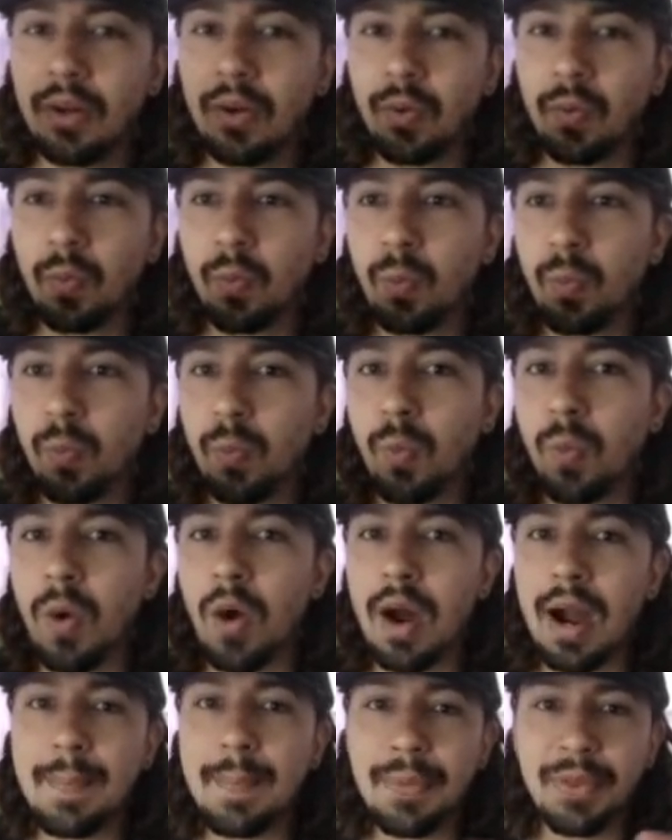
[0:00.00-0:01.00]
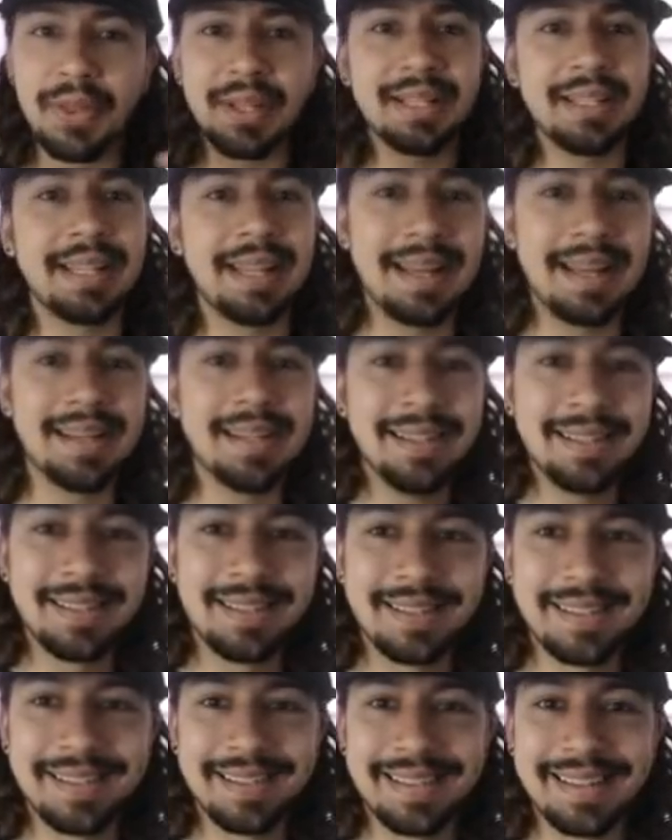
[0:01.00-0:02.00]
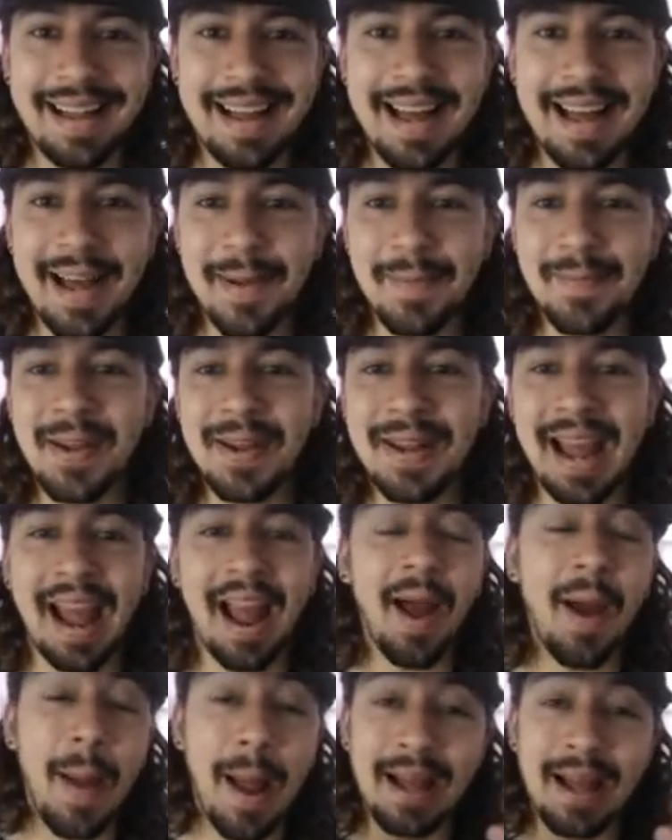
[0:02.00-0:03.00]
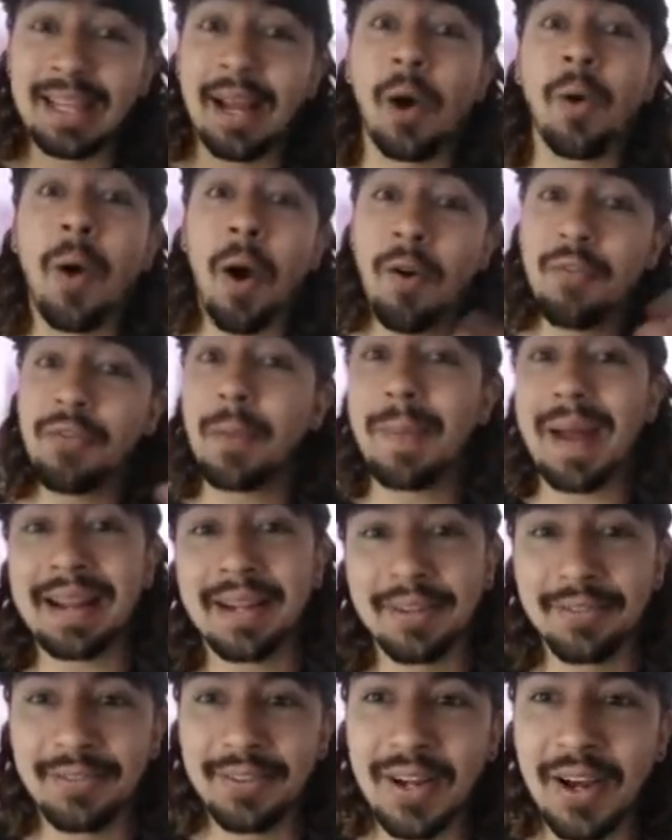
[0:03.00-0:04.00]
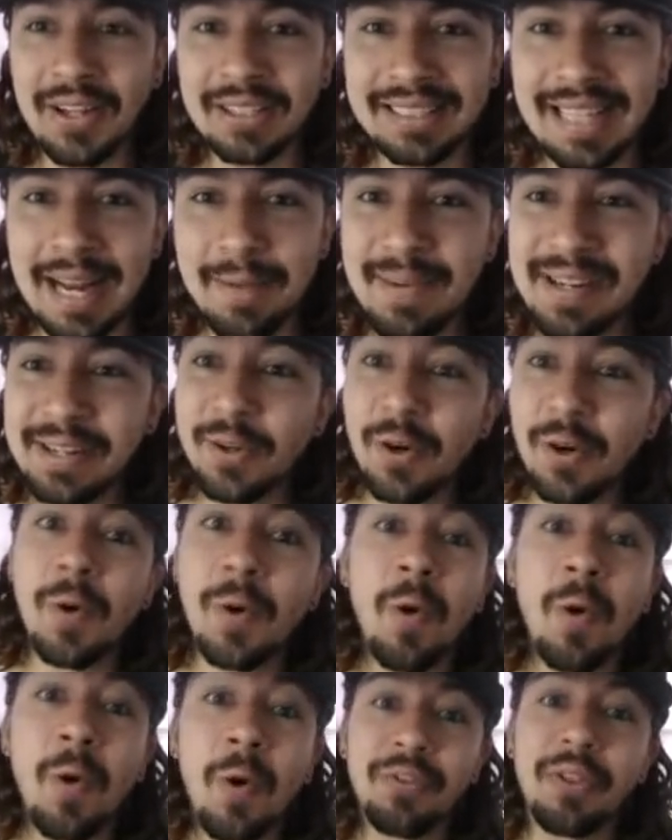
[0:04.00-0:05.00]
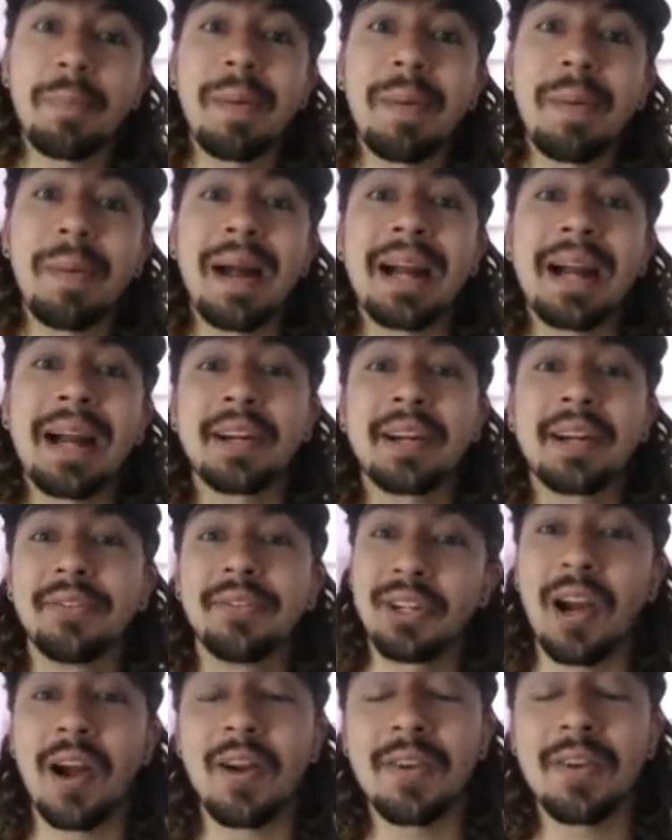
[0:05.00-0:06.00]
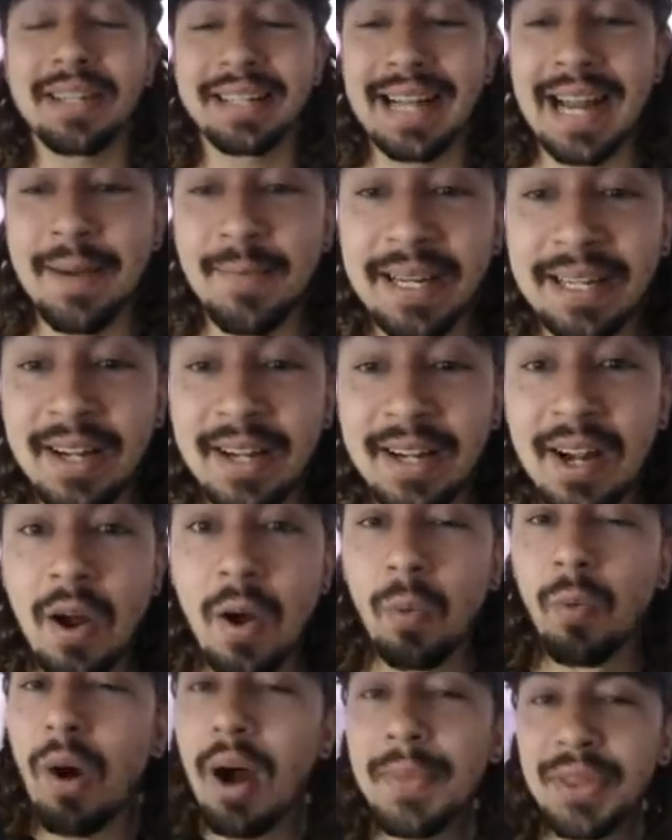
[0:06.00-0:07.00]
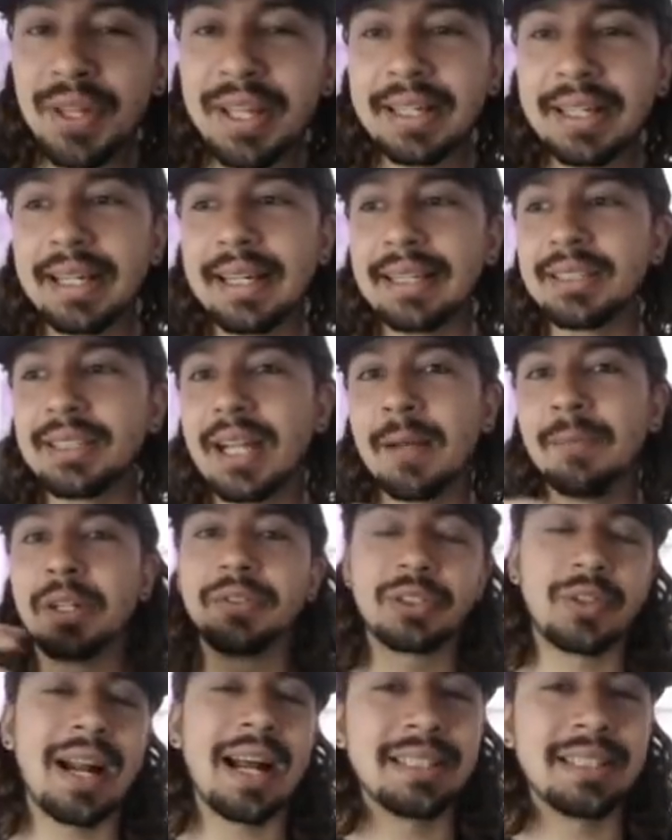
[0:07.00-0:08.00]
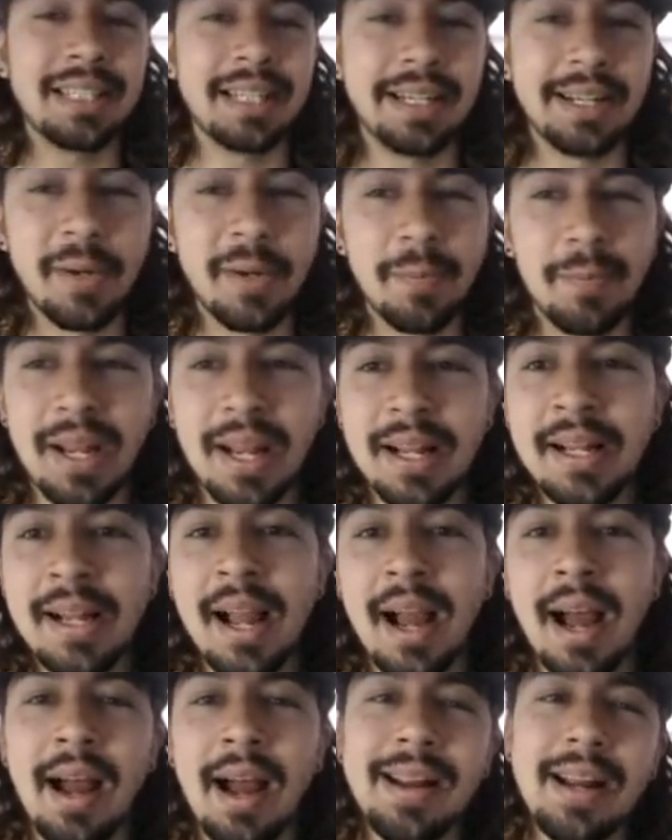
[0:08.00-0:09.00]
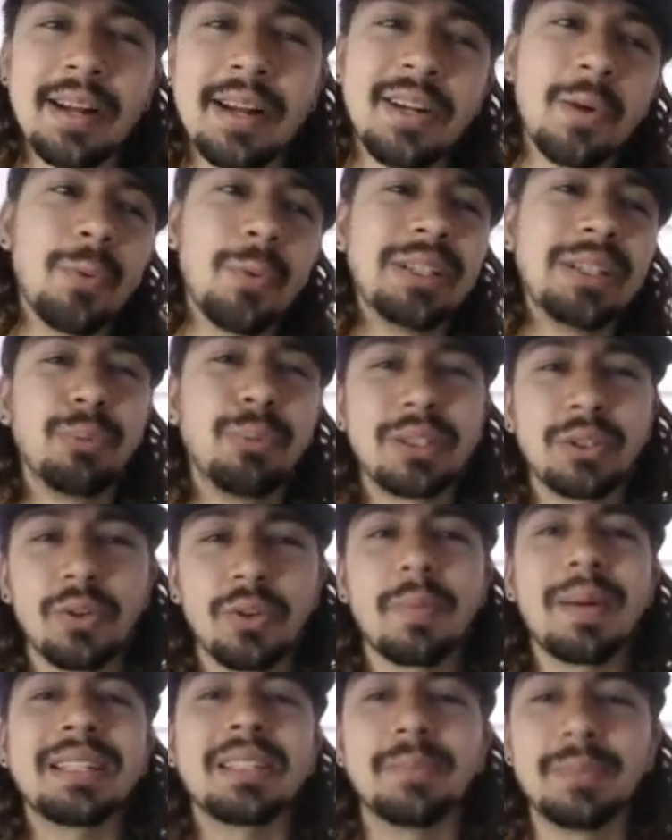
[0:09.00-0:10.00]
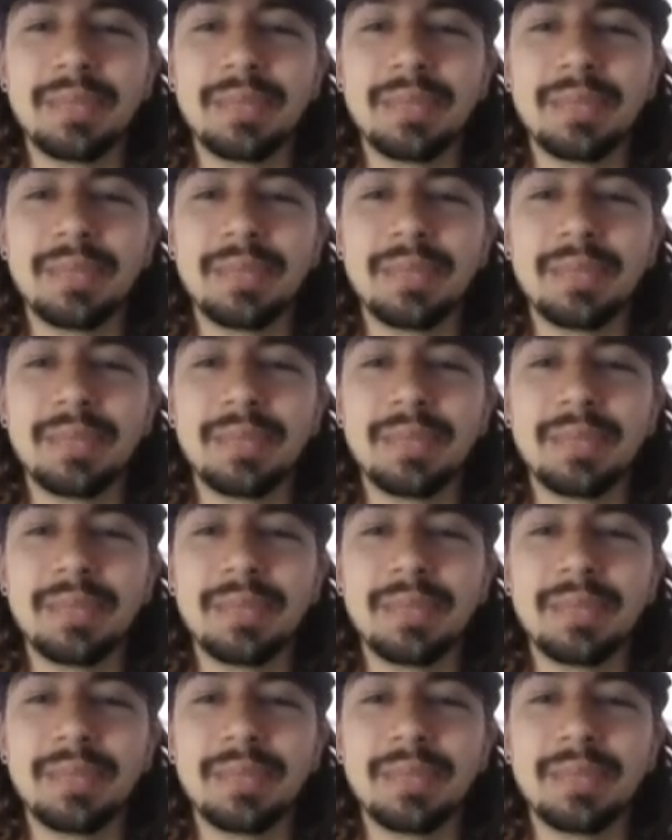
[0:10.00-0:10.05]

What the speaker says: what I'm thinking. Off the back of last game week, or off the back of the current game week, what I'm thinking in terms of strategy a little bit. I know we talk about some